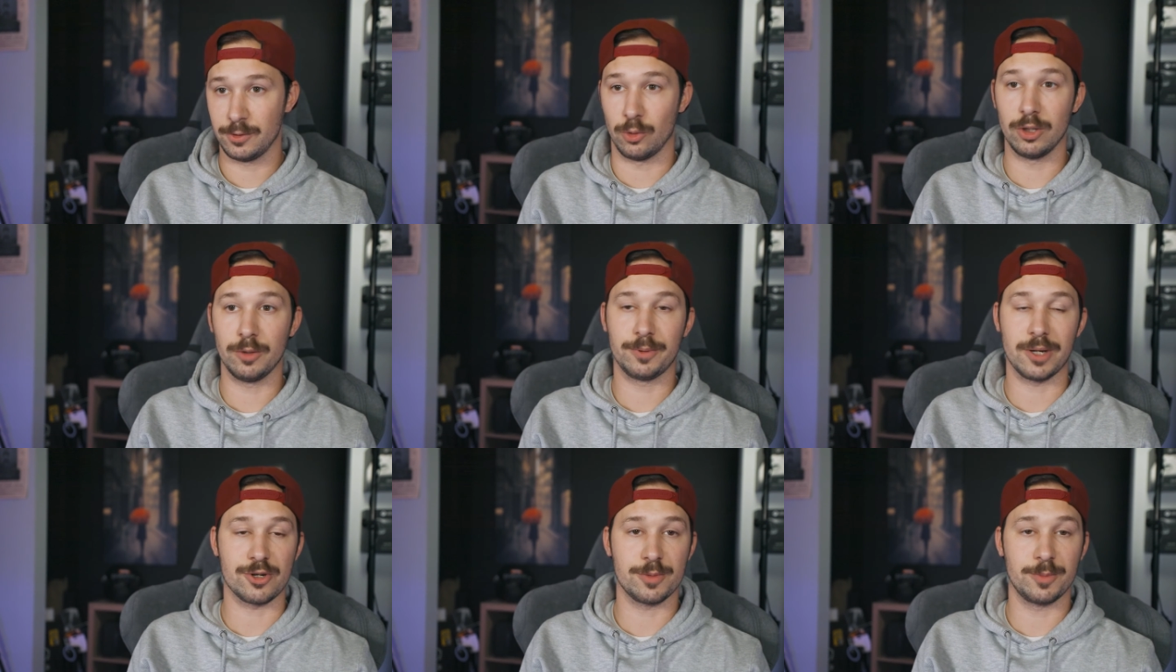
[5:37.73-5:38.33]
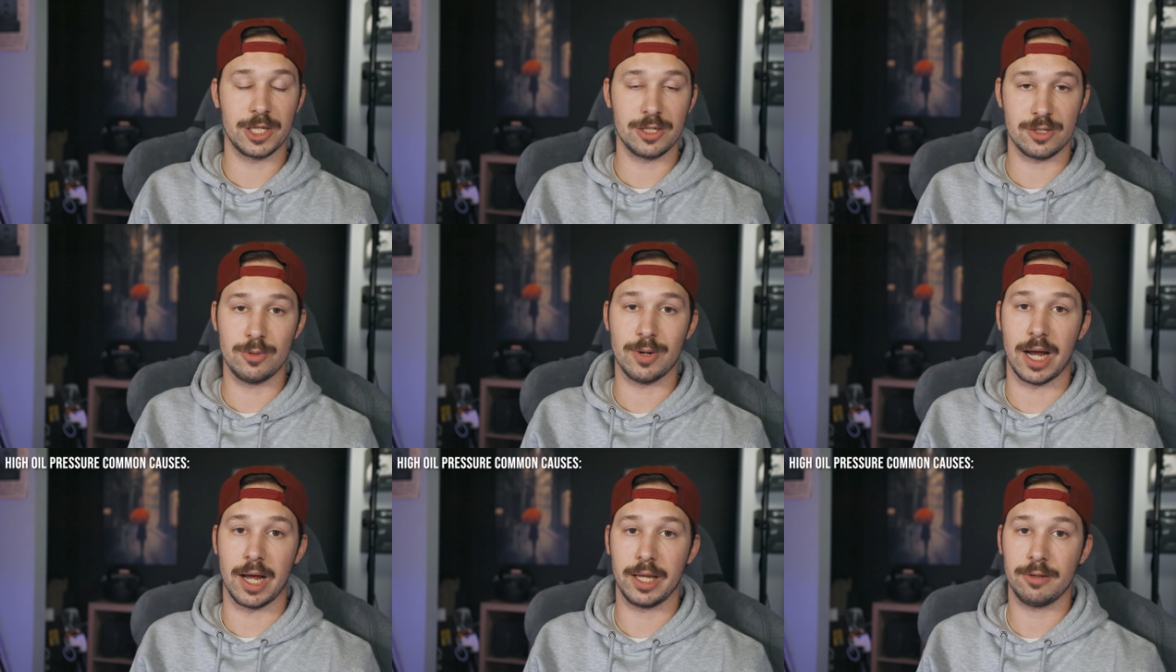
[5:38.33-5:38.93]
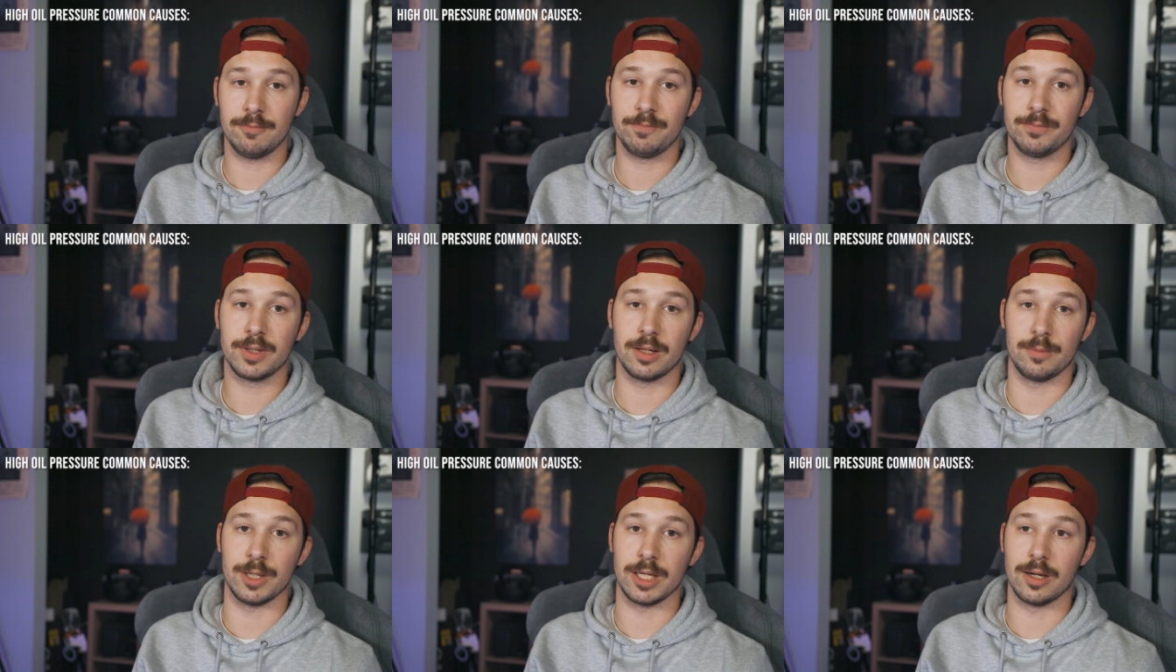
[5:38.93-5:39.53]
Oil pressure being too high
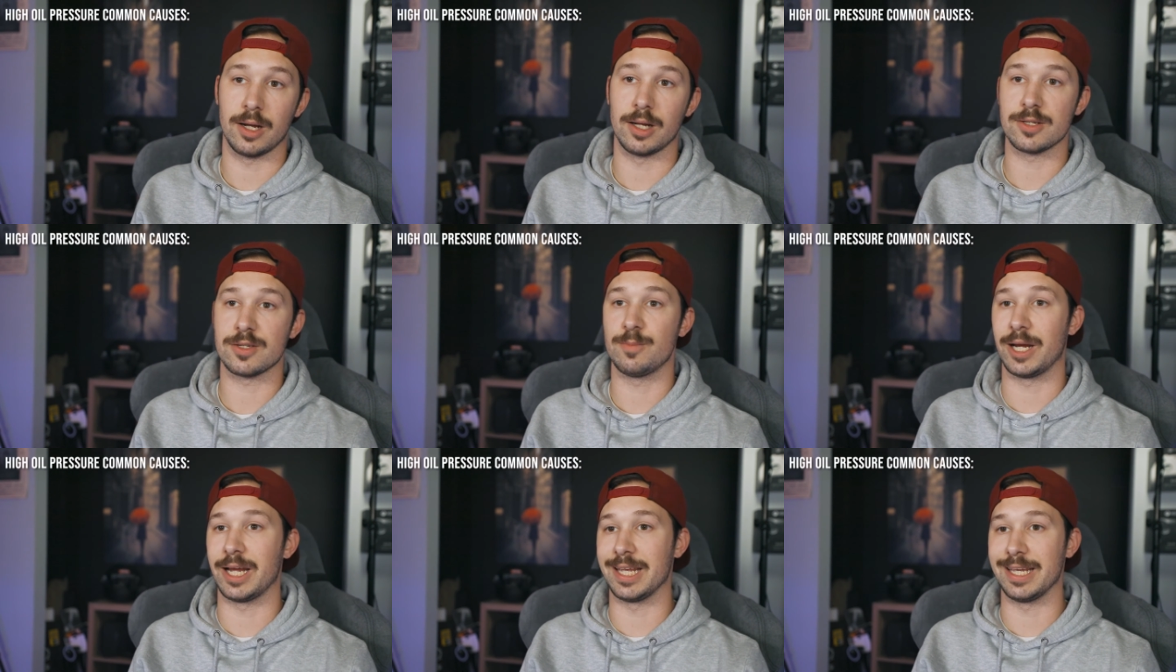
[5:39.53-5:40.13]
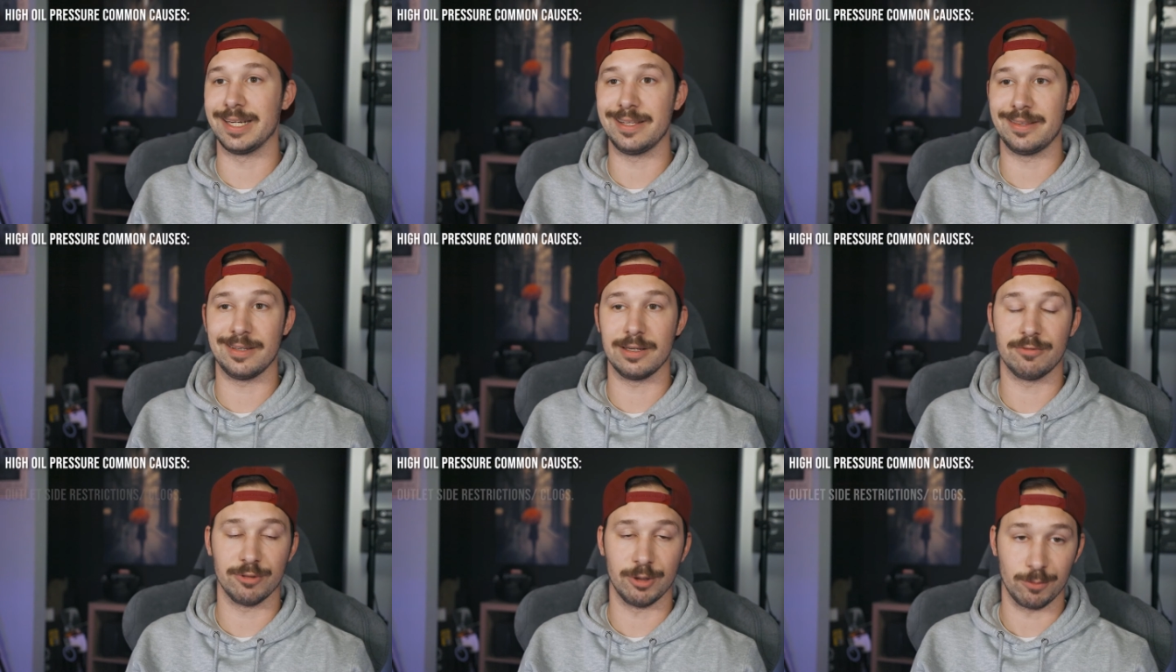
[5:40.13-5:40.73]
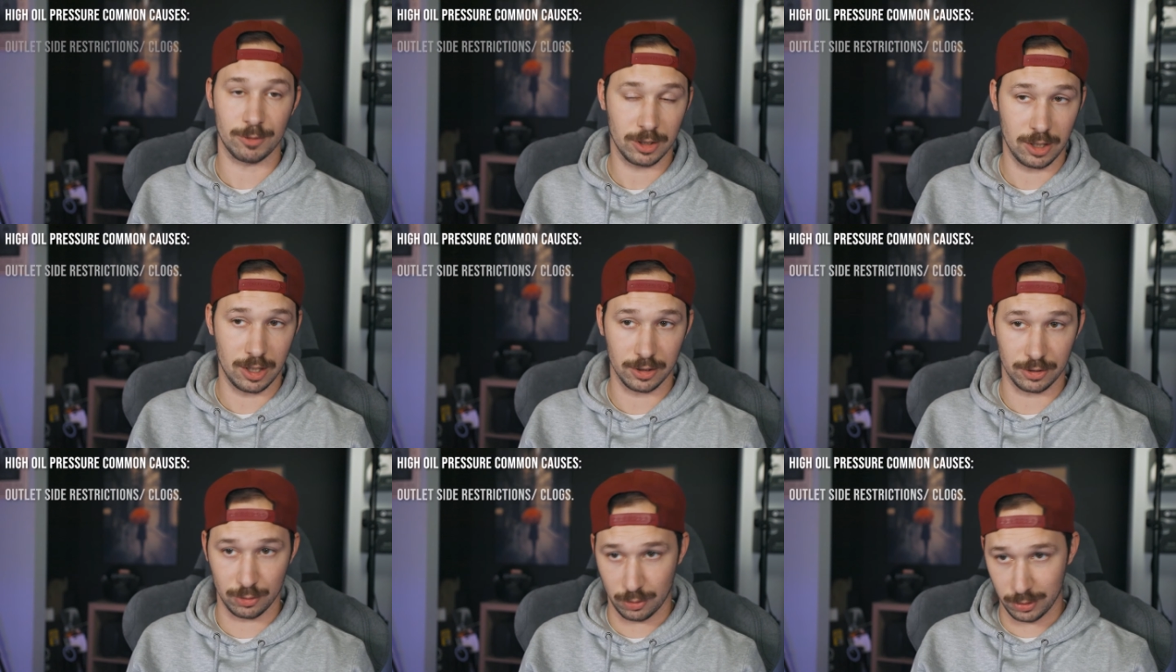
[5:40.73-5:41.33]
can be caused by anything from
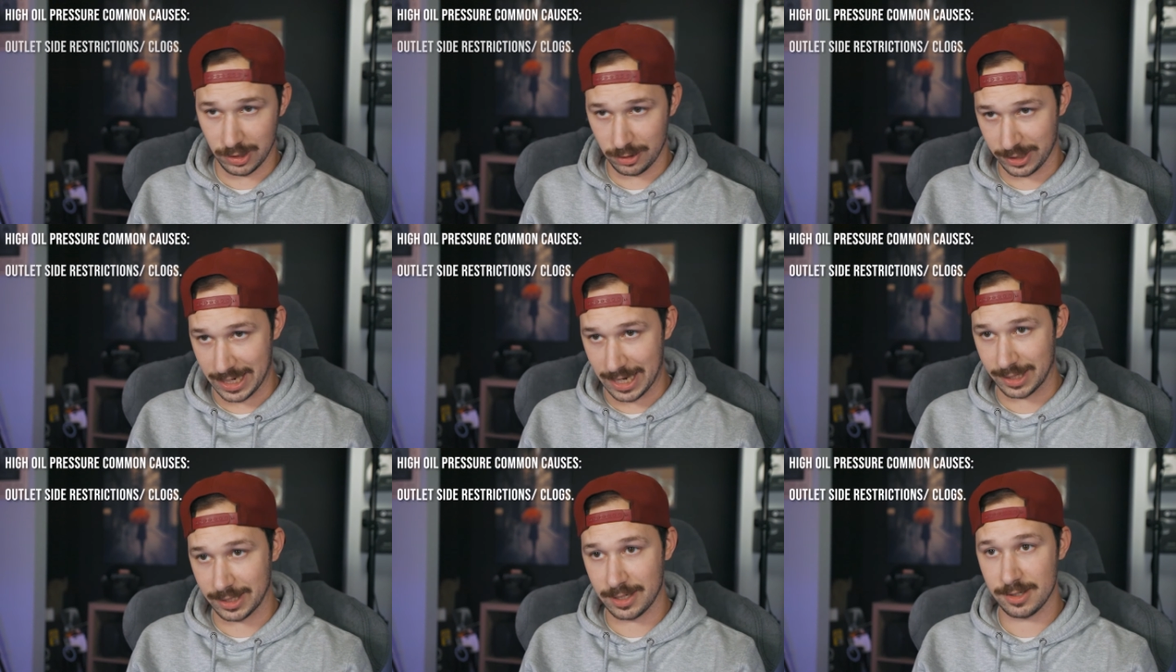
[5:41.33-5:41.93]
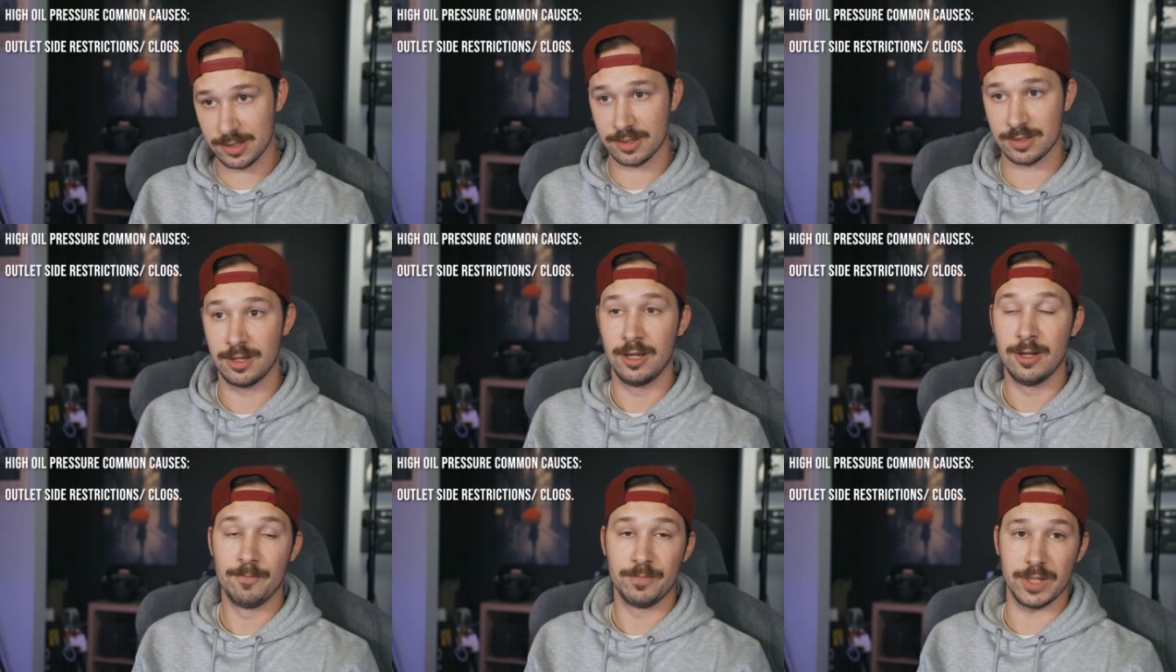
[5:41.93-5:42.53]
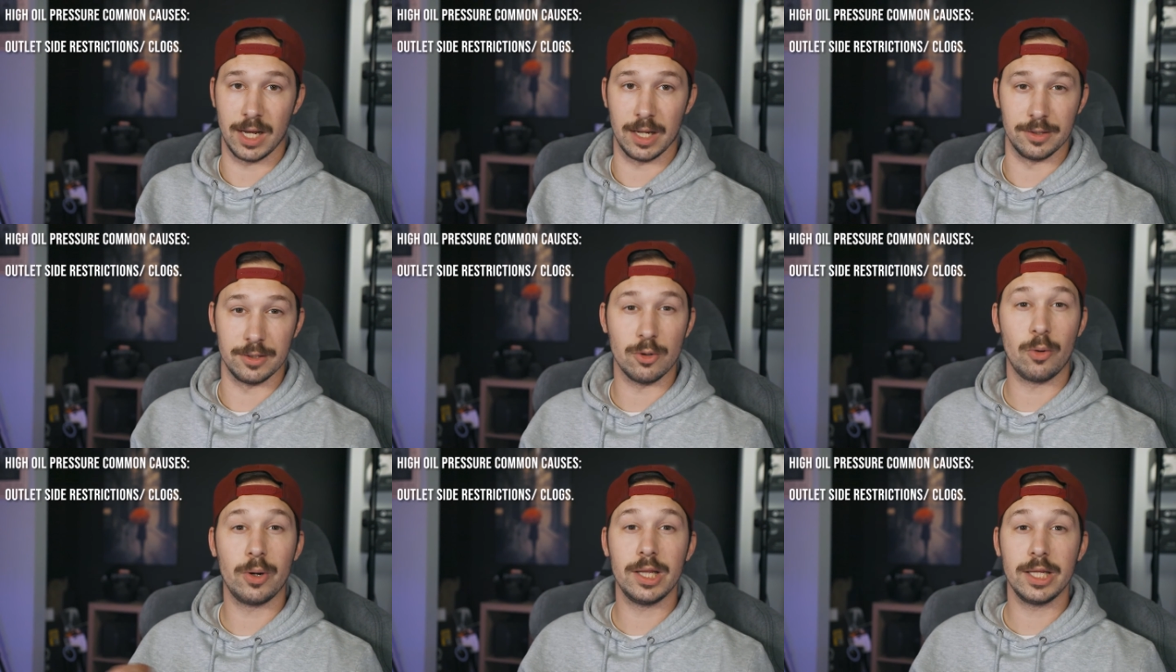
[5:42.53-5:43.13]
clogged oil galleys,
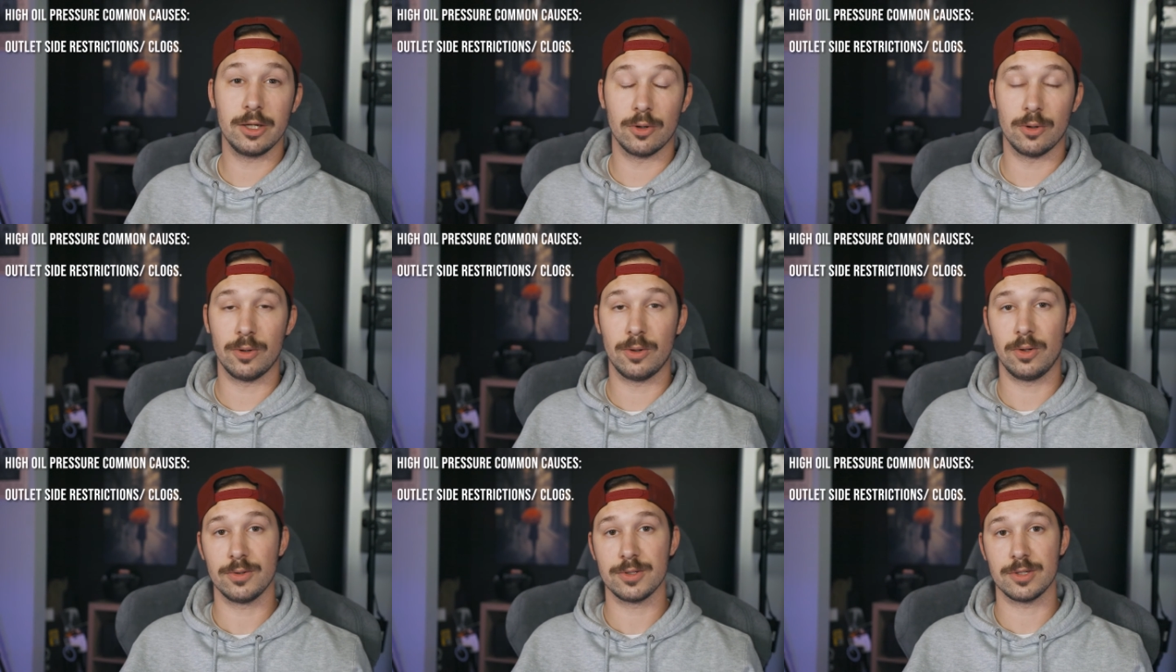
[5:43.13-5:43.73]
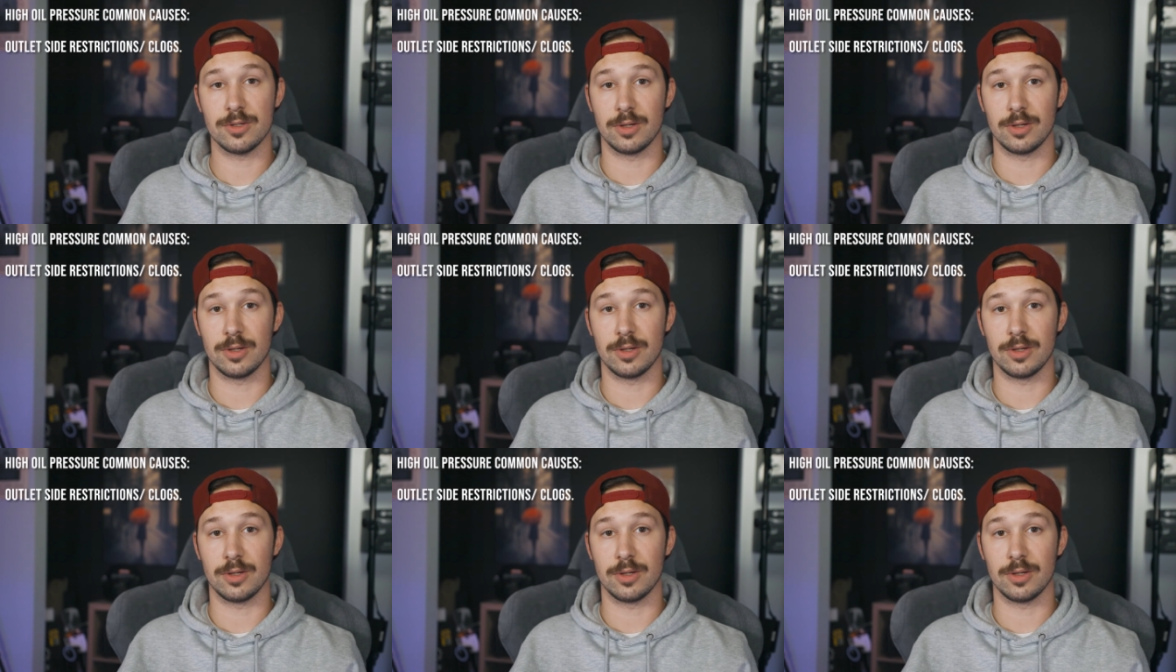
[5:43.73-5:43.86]
the oiling holes.